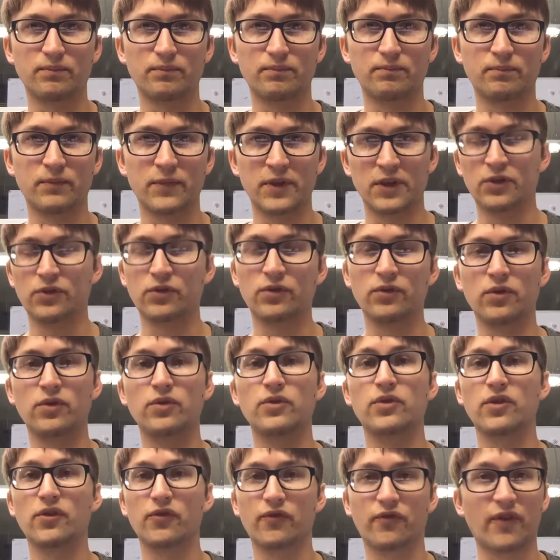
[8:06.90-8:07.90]
their
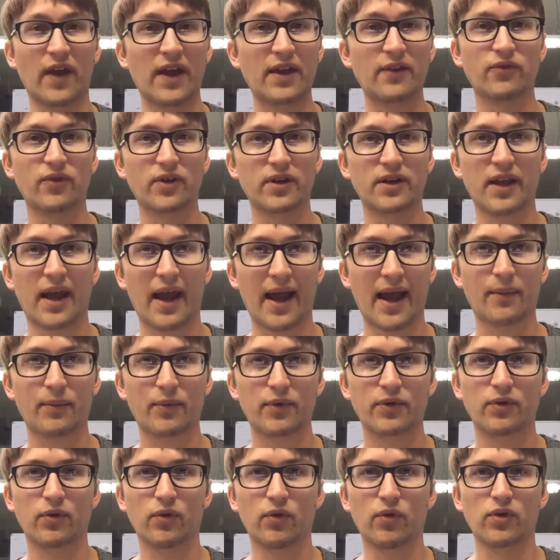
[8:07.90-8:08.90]
favorite app
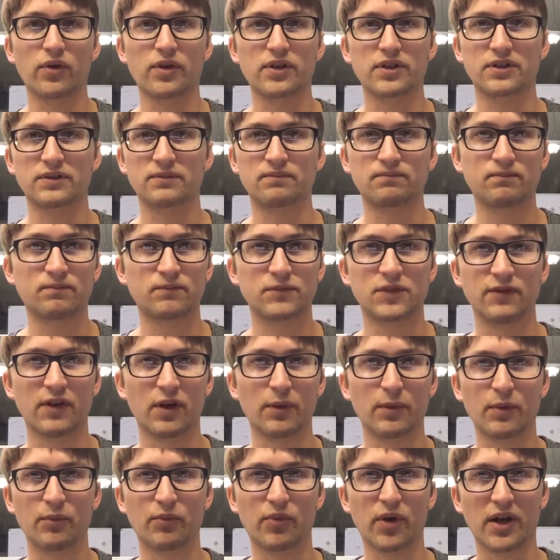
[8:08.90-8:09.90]
or
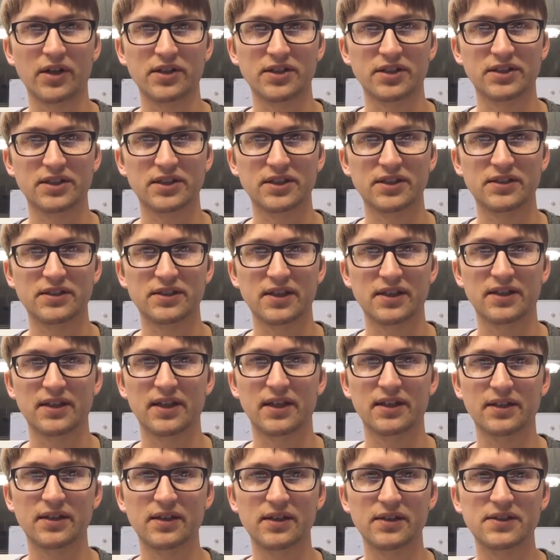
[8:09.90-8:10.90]
development project is at the end
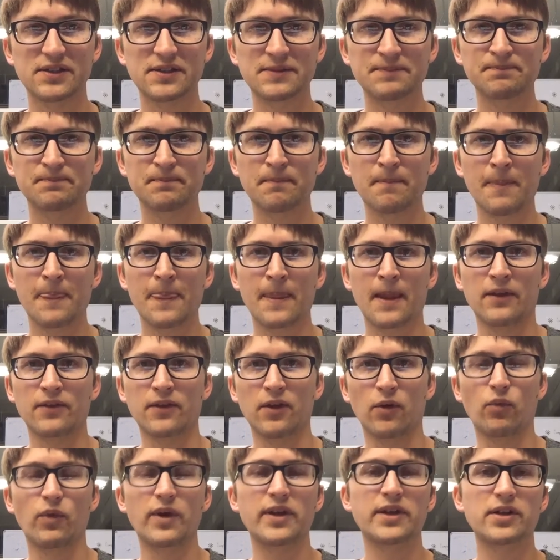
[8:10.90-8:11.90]
of this. The
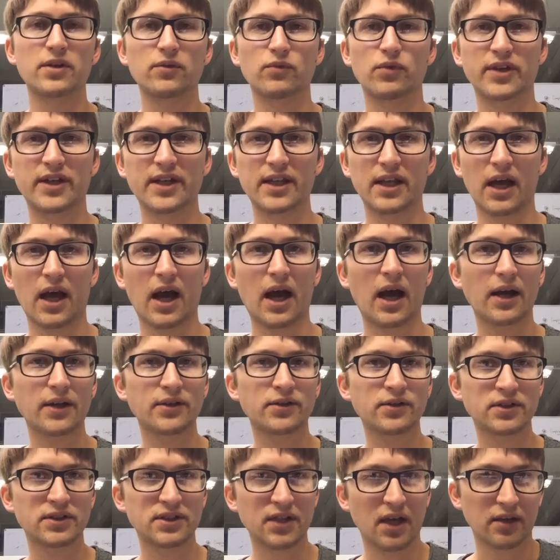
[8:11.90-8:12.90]
winner will get
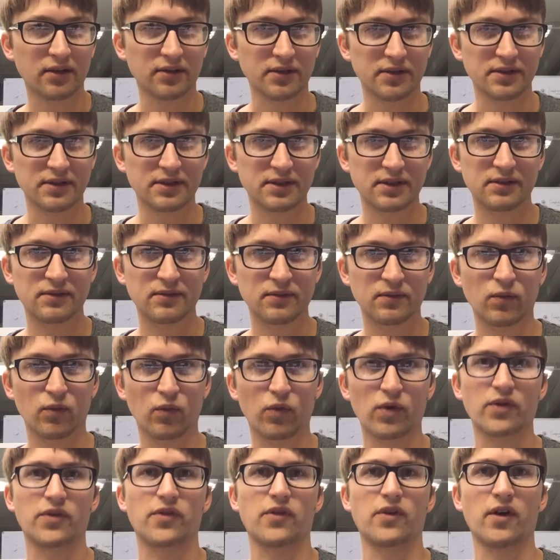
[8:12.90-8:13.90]
$100
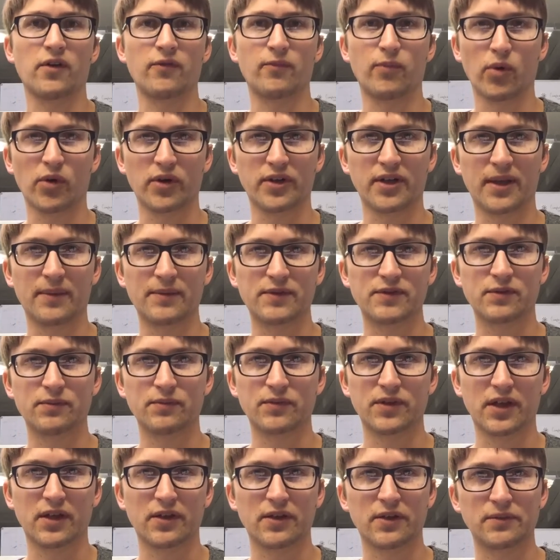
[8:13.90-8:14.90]
worth of board games from
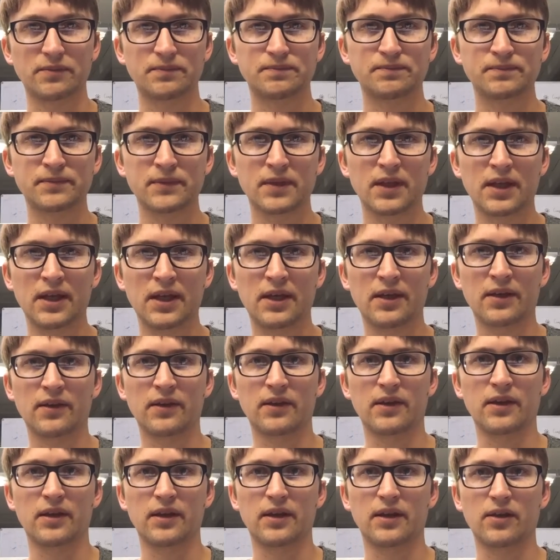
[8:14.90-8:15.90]
Yellow.
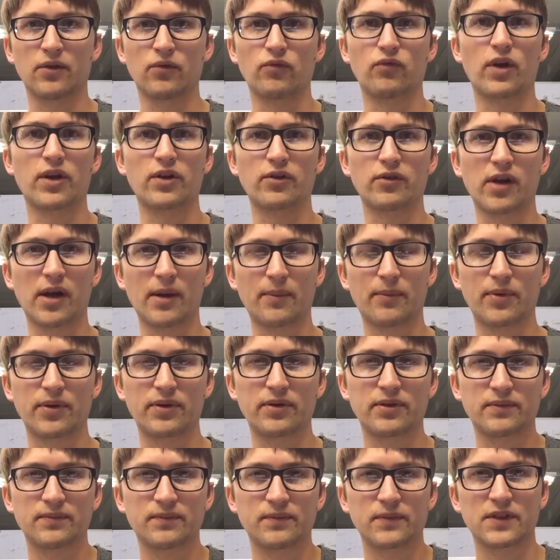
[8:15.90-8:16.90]
The runner-up,
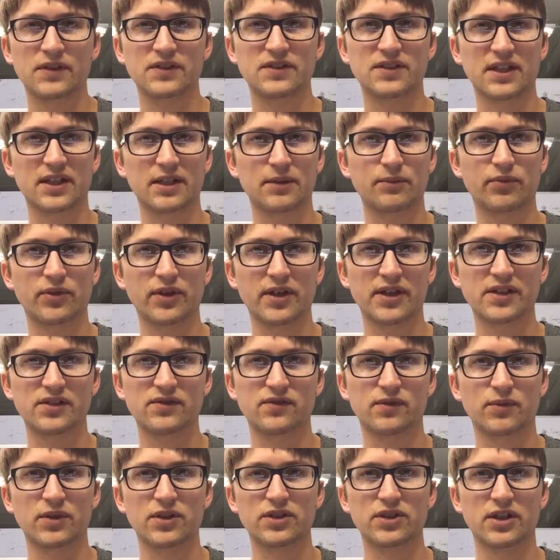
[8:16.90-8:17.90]
the second place
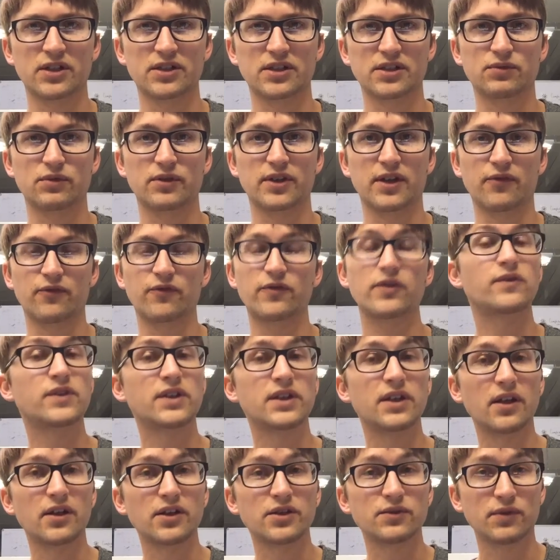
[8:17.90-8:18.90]
from the judges, will get
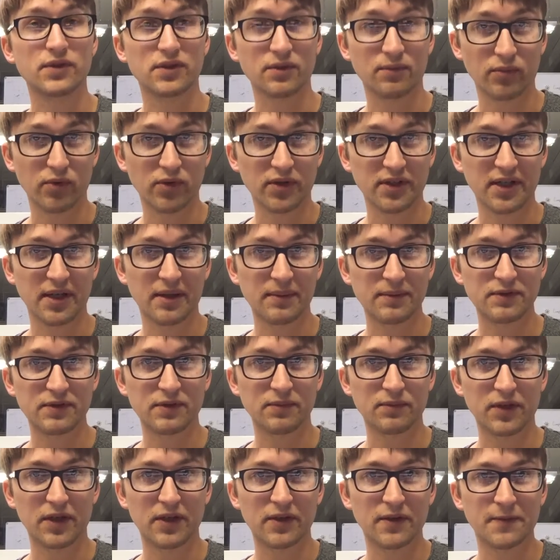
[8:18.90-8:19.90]
$50 worth of board games
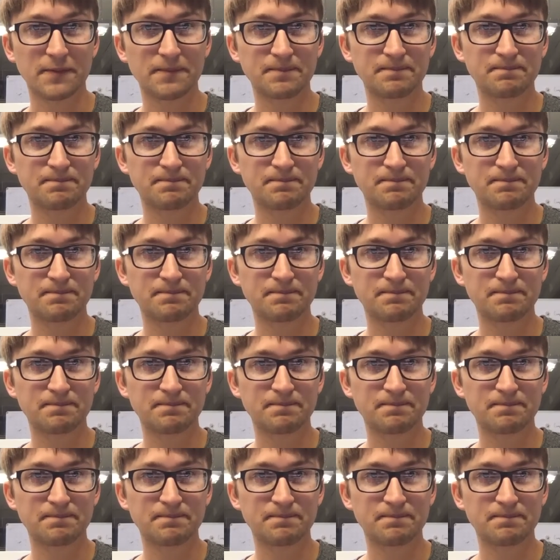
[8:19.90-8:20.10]
from Yellow.